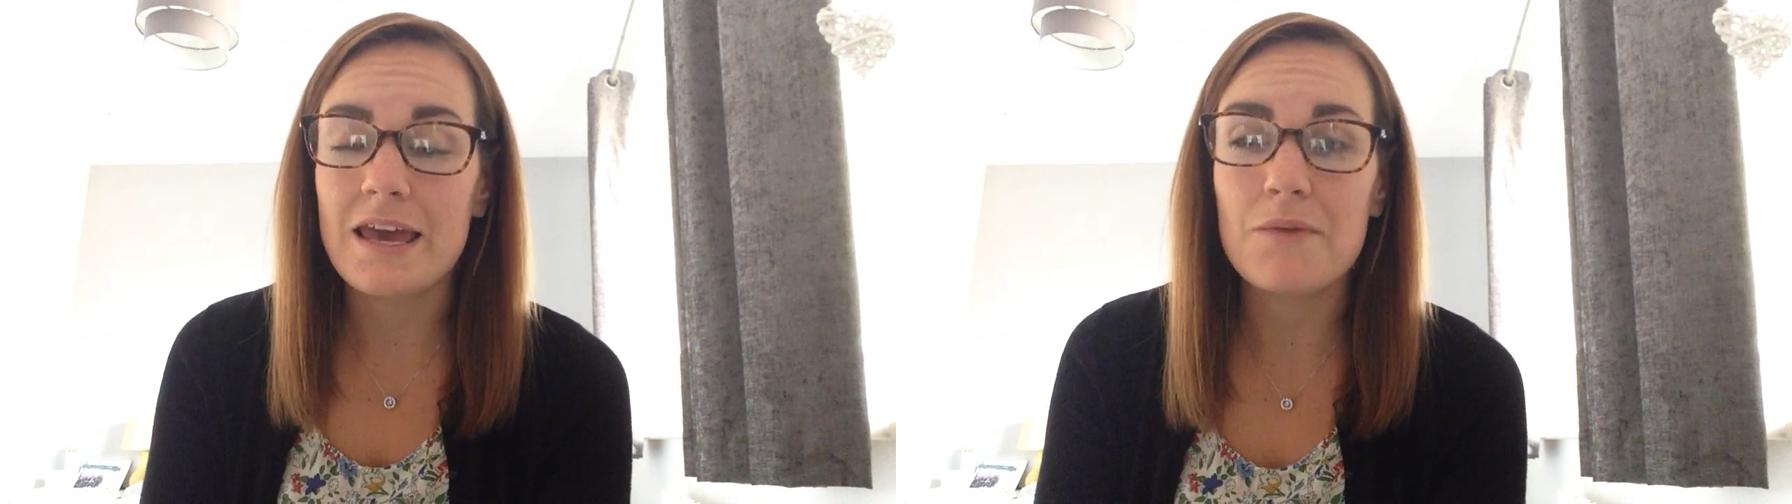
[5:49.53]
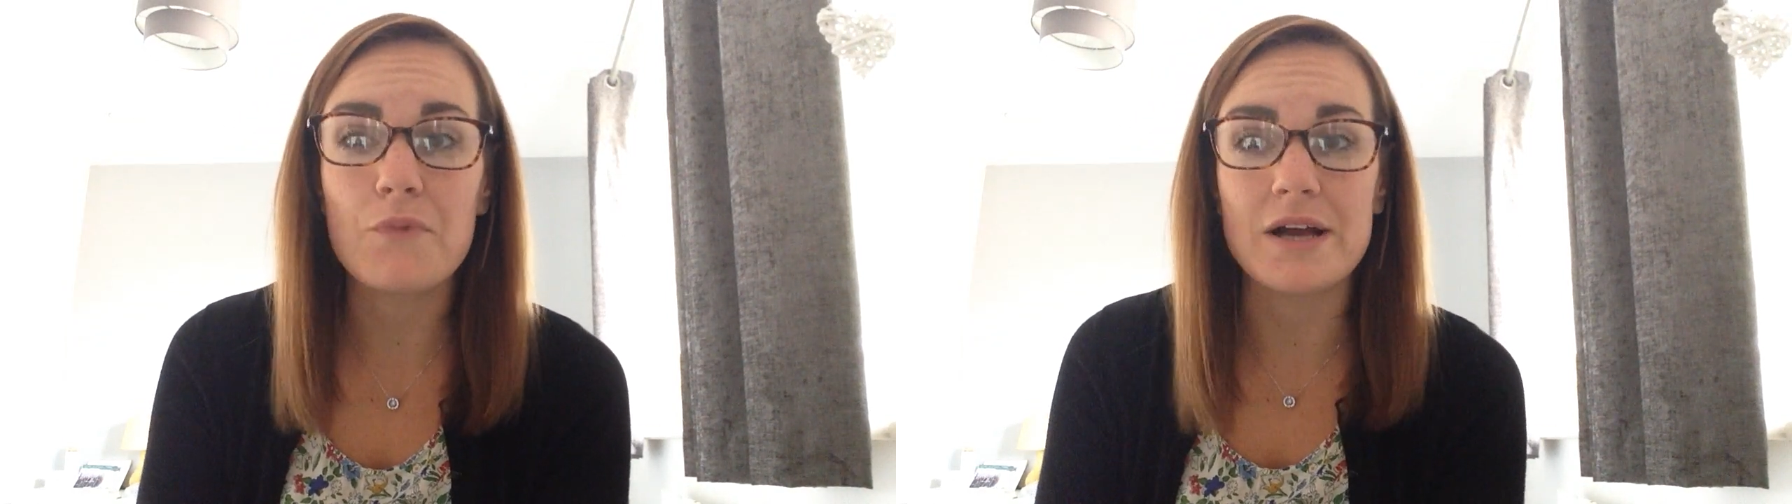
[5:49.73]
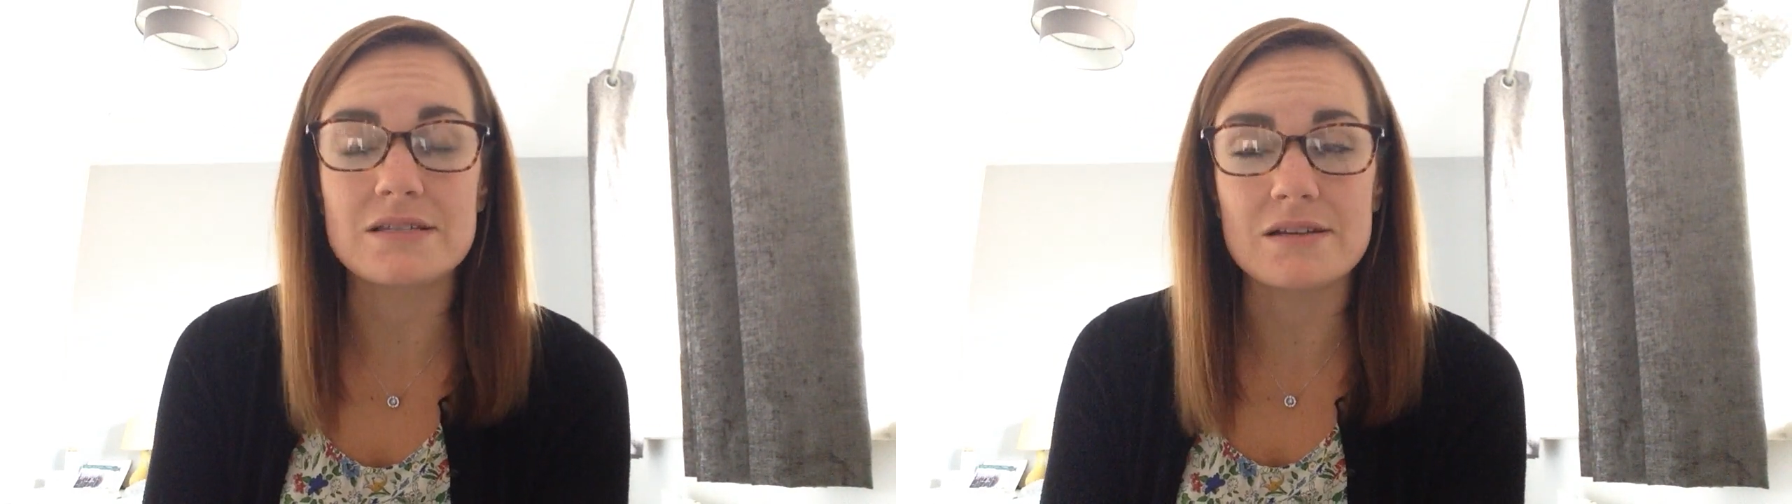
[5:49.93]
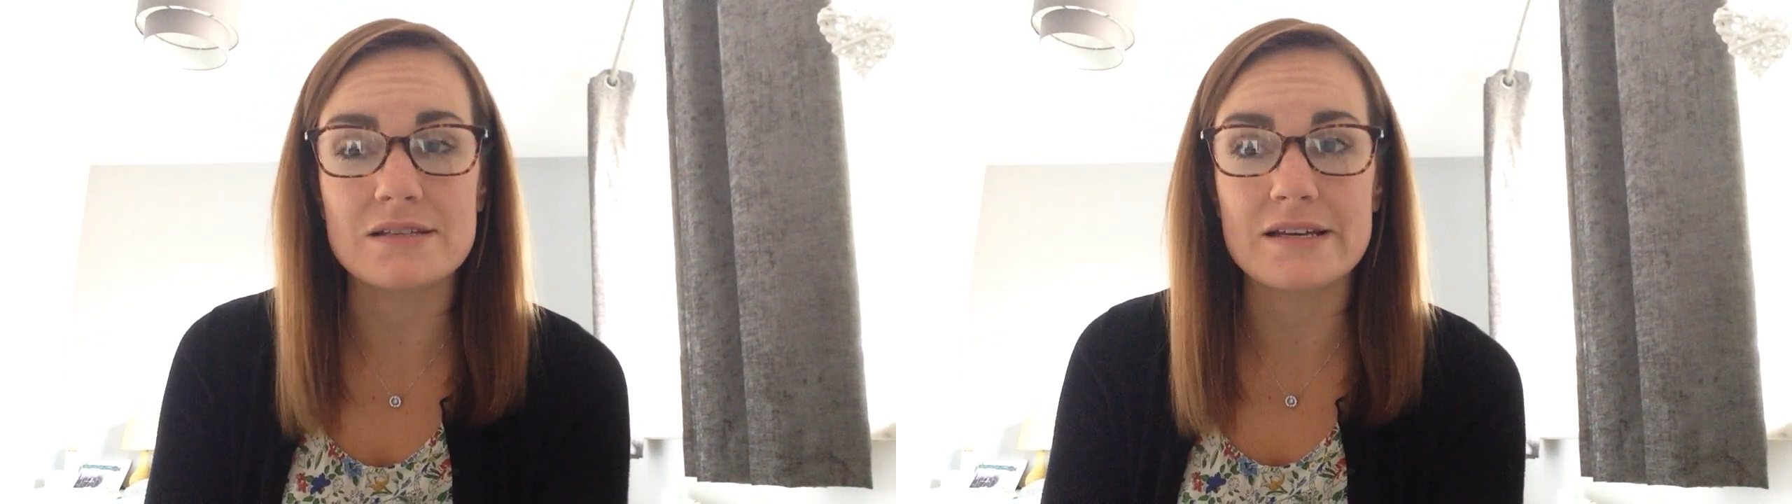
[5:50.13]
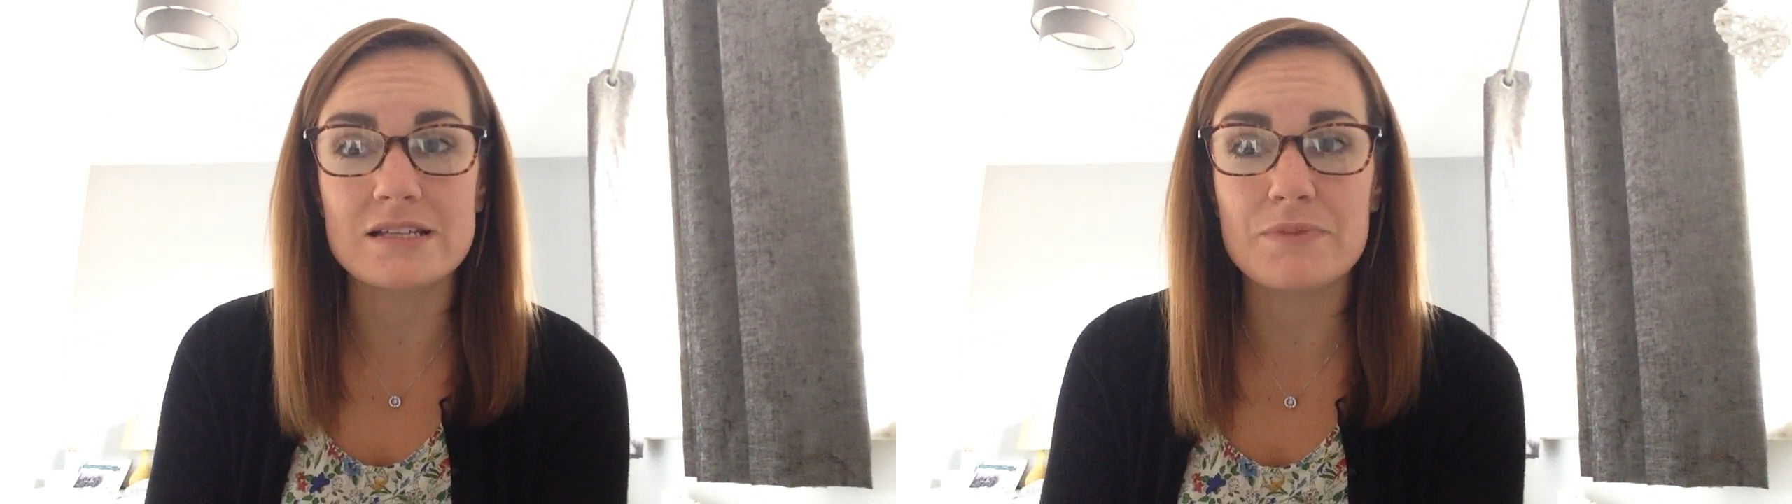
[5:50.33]
in West
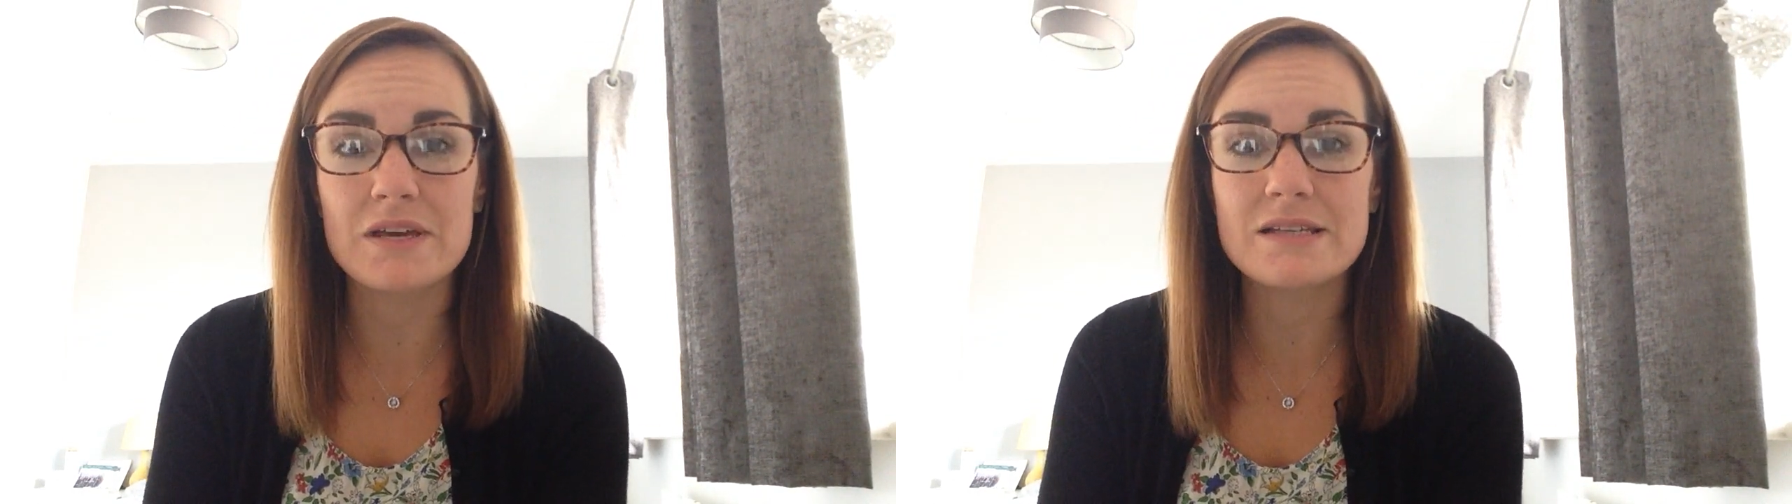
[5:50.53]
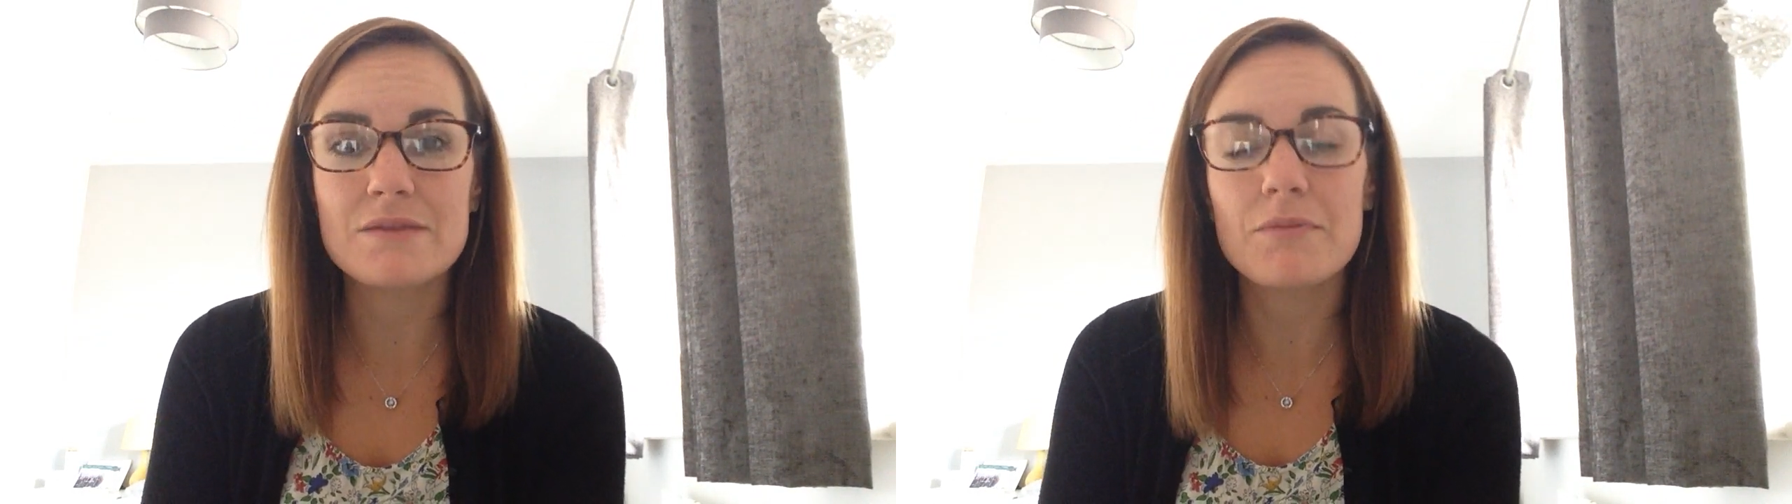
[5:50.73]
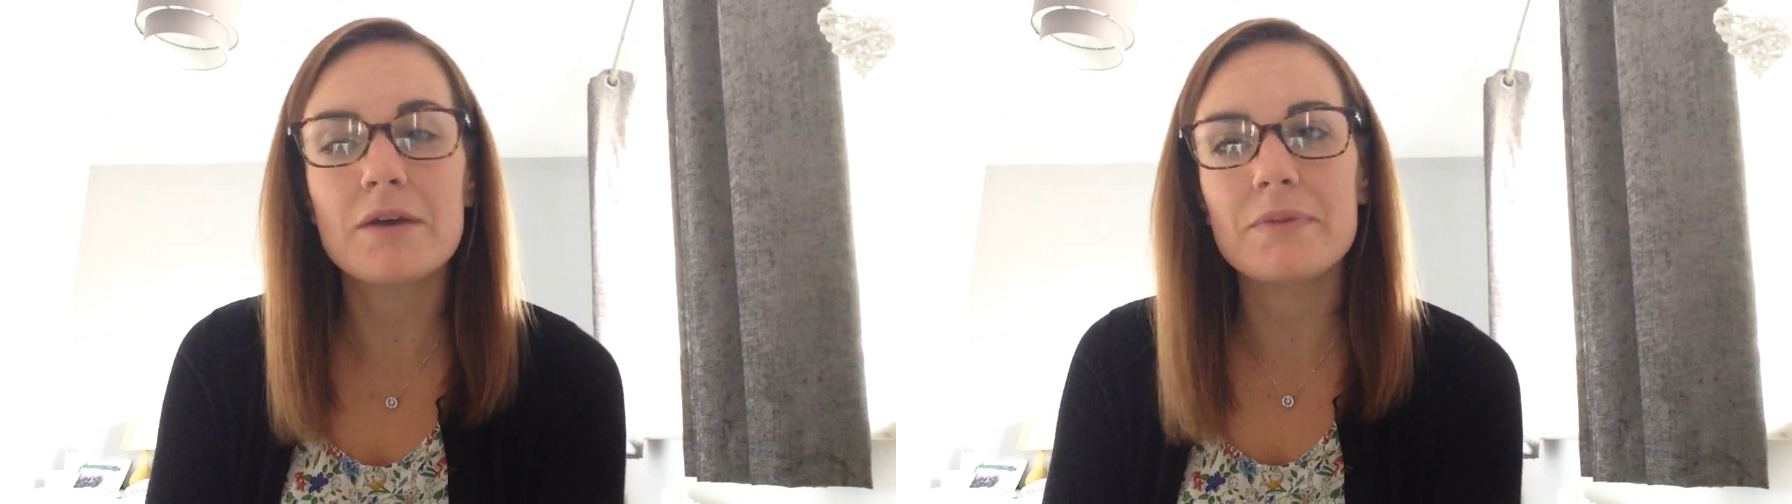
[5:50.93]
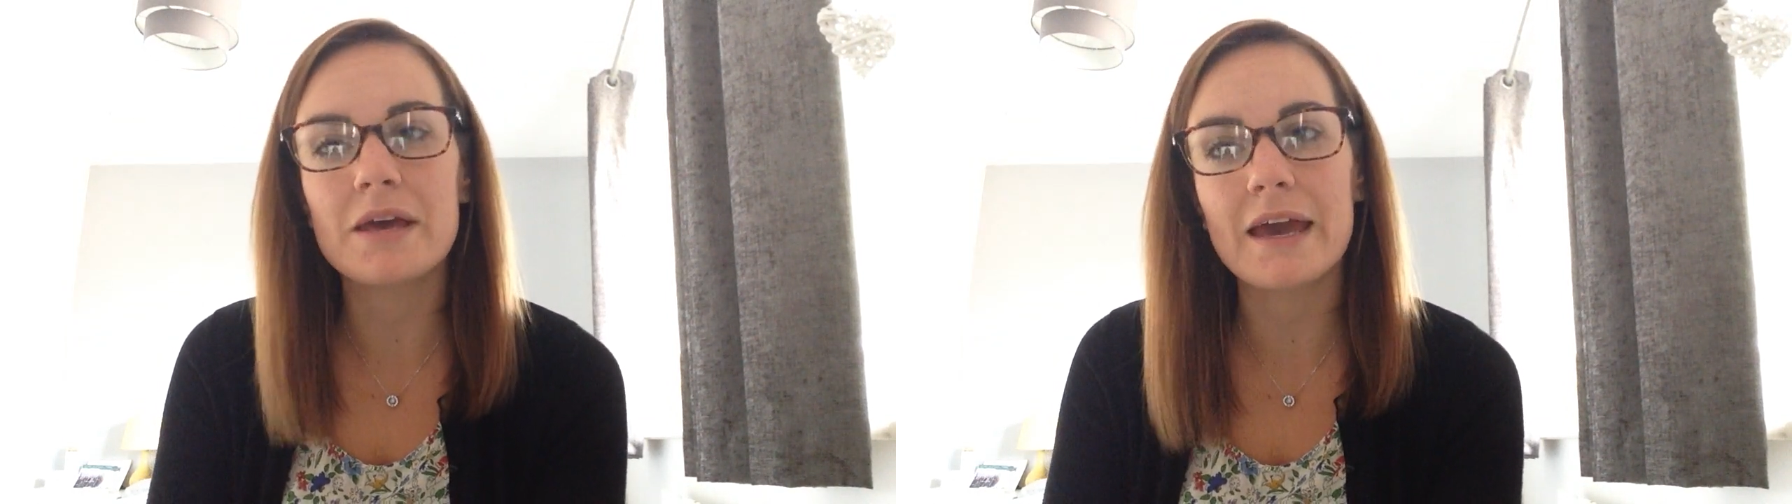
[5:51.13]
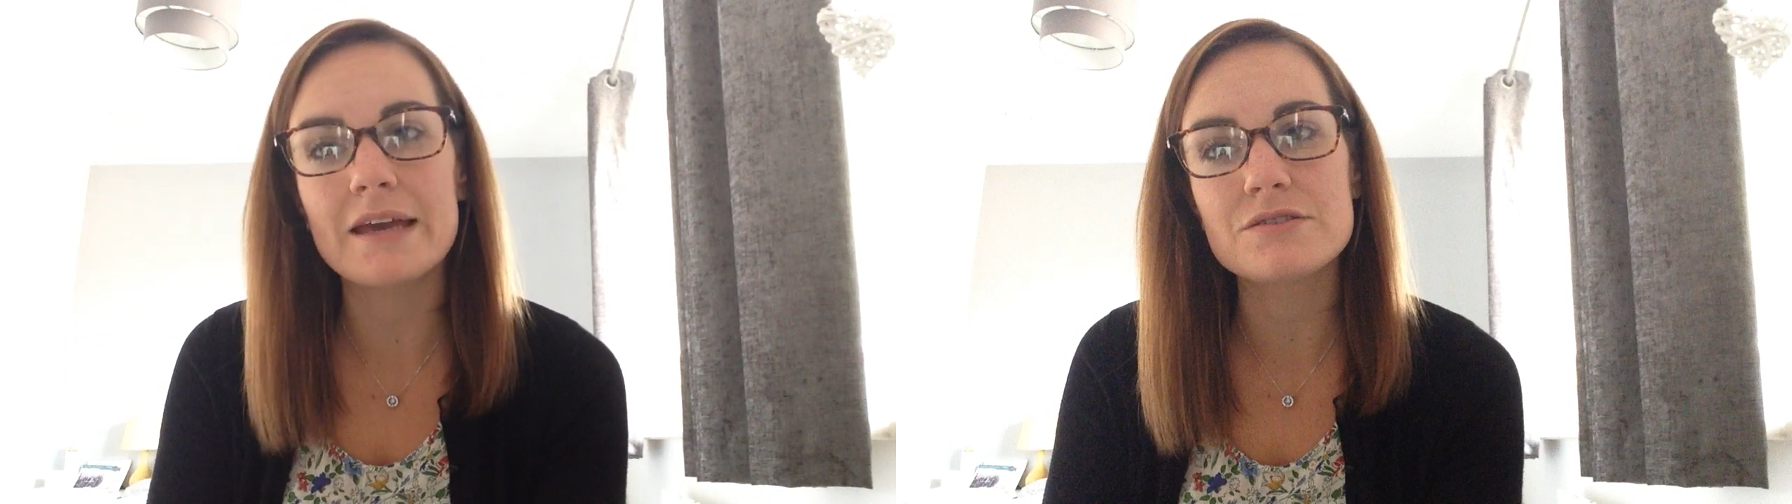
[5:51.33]
Sussex, because it might be
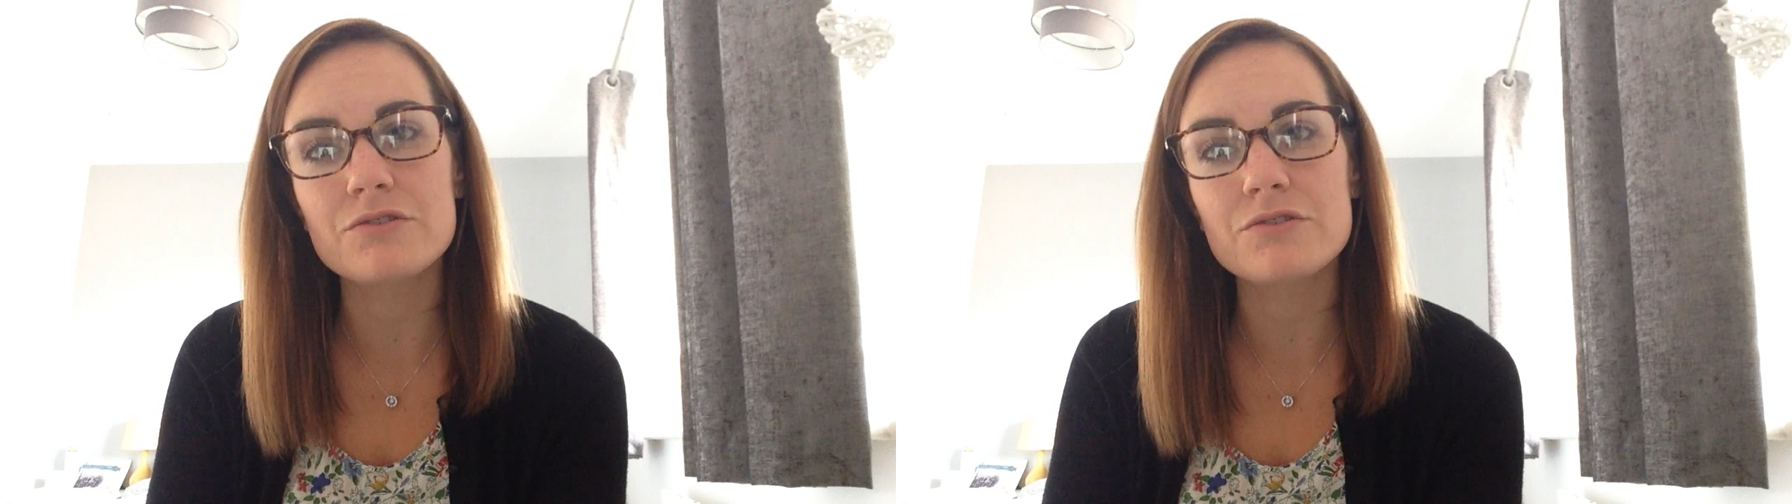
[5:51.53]
a case